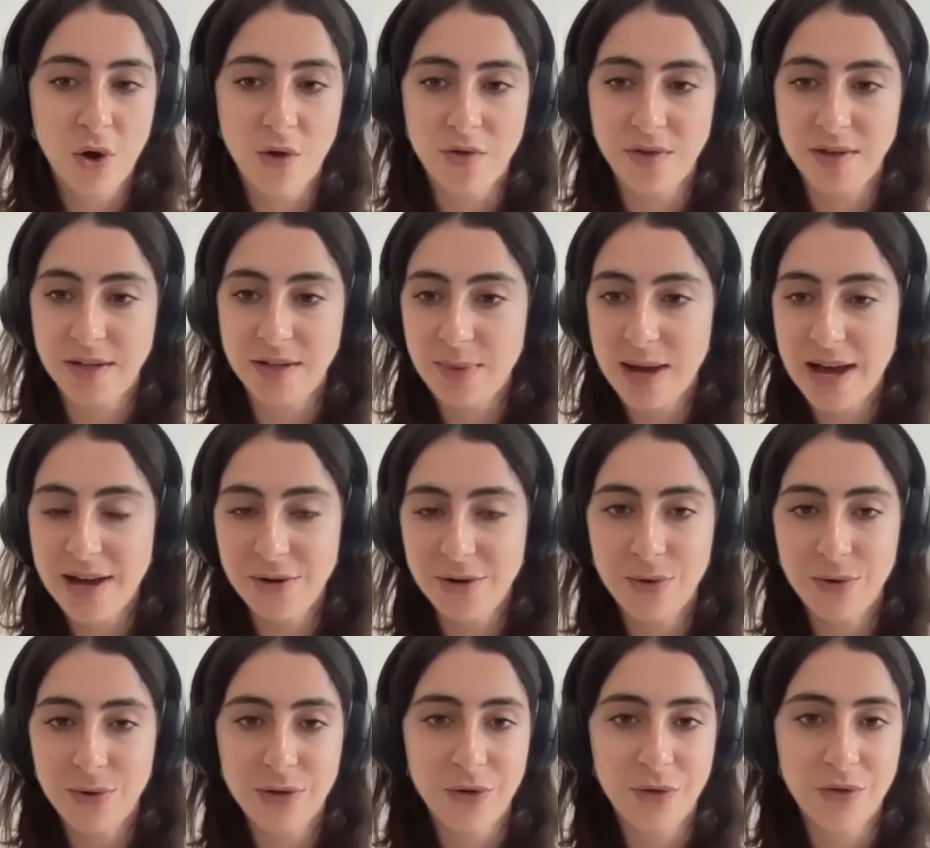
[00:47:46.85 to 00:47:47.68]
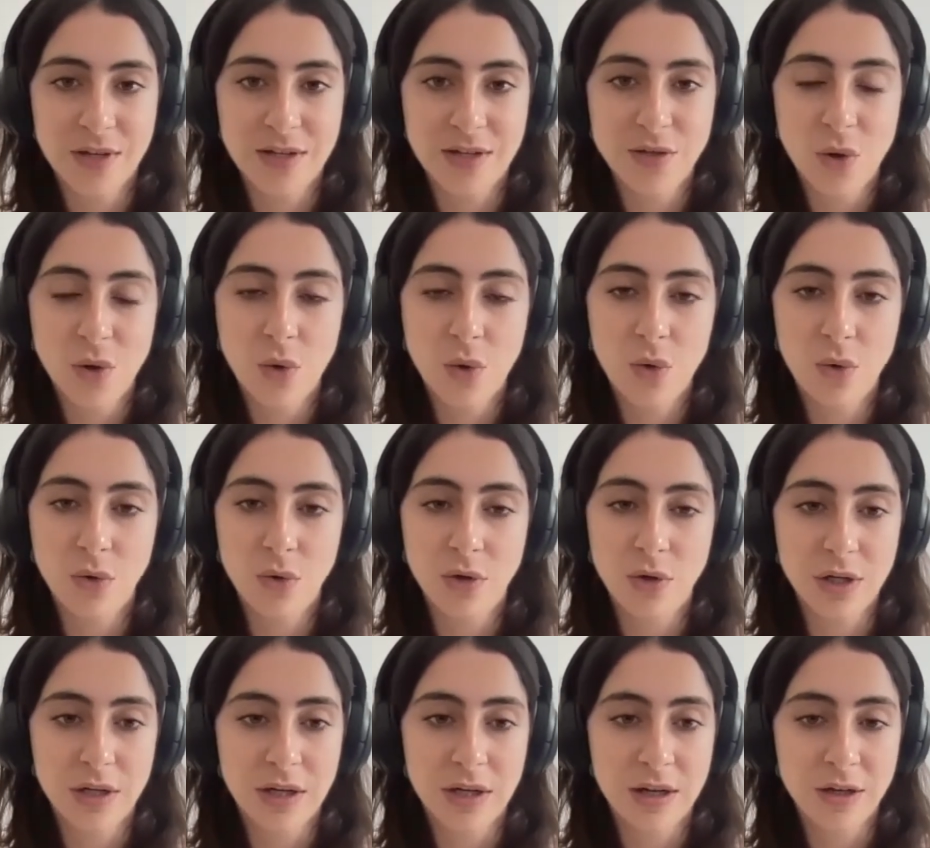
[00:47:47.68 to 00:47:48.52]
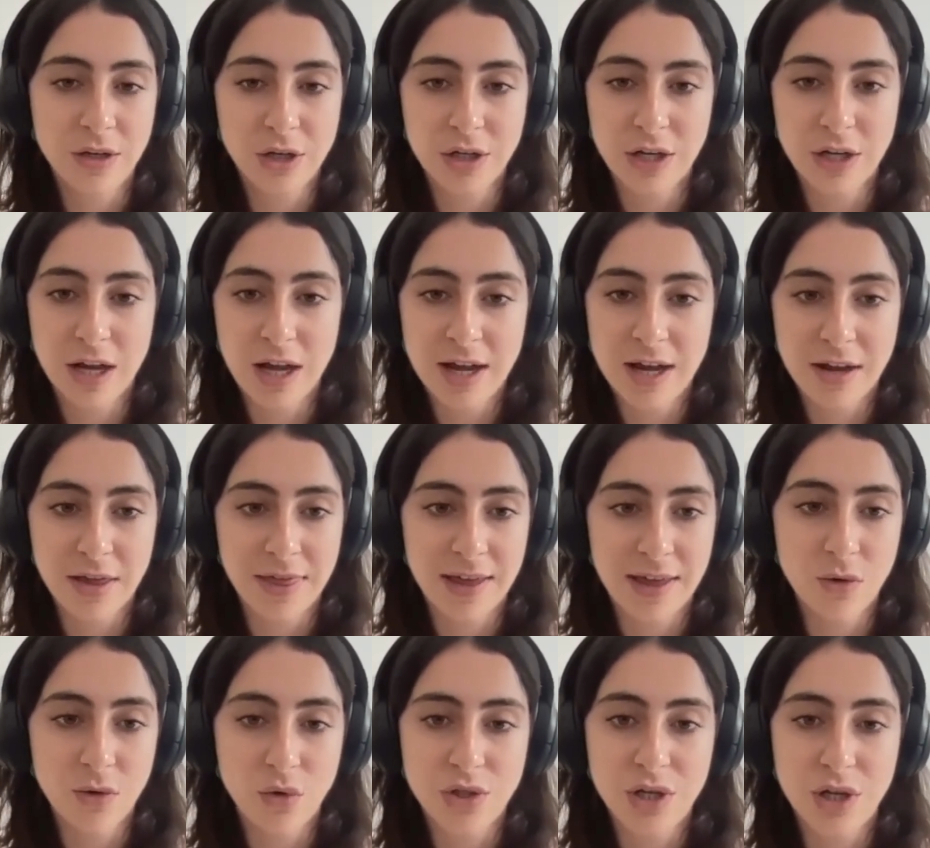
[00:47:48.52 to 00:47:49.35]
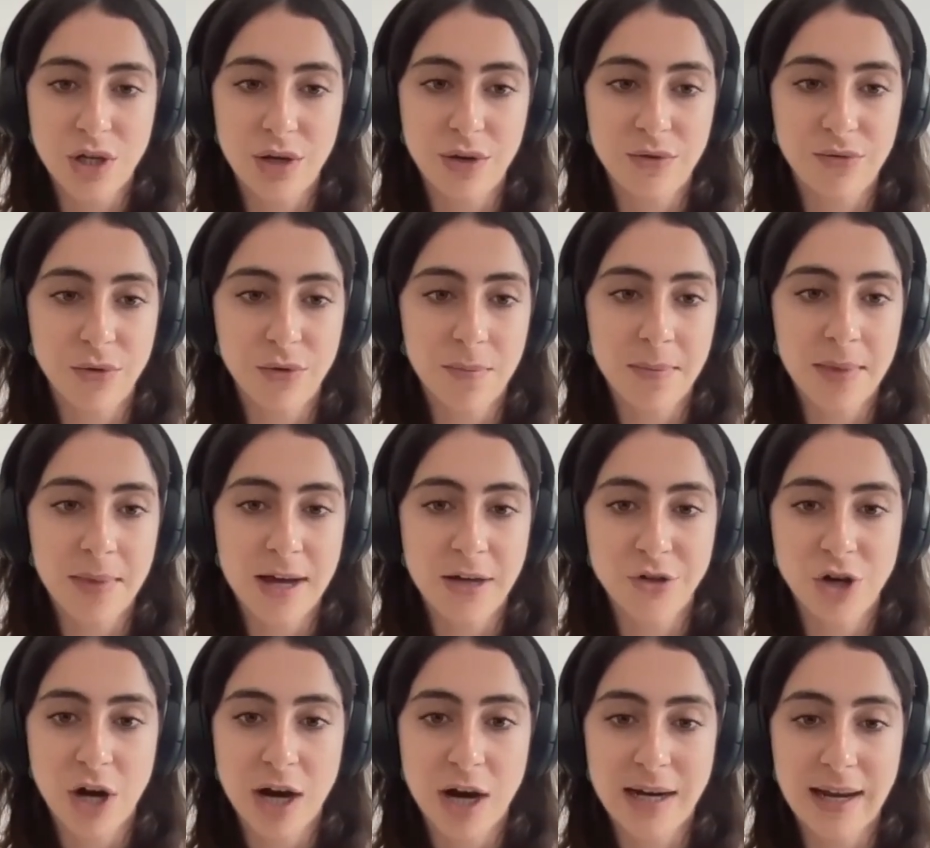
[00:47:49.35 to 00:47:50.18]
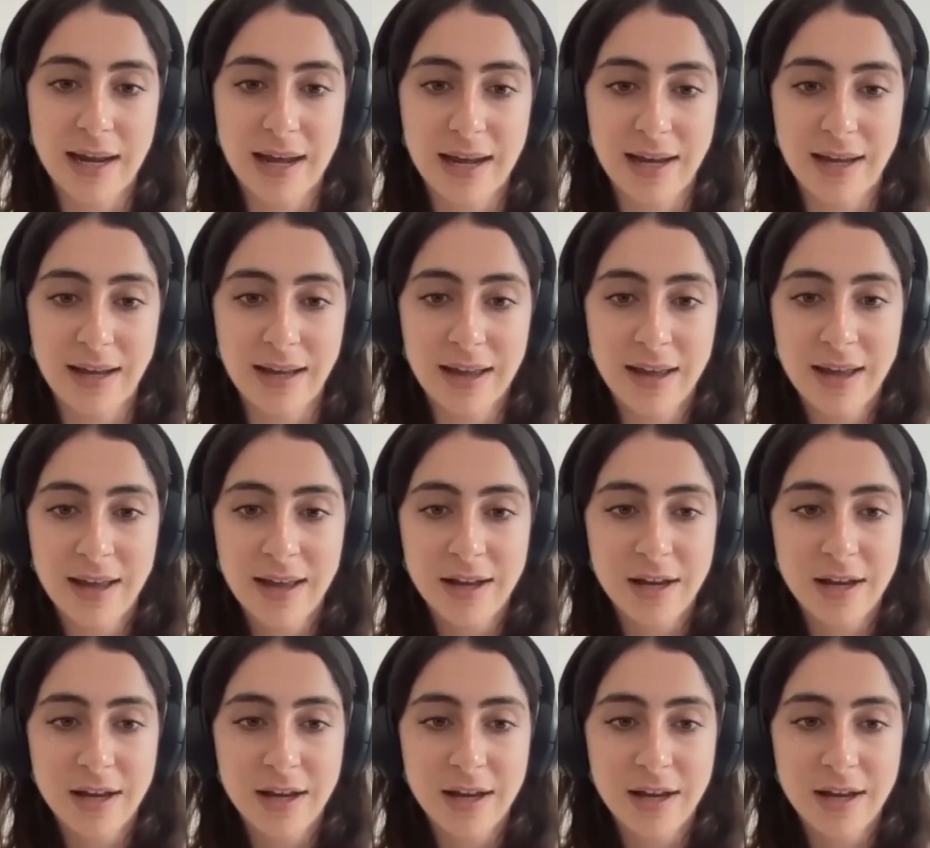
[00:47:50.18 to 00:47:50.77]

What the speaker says: this panel and on this call could learn a thing or two from that training,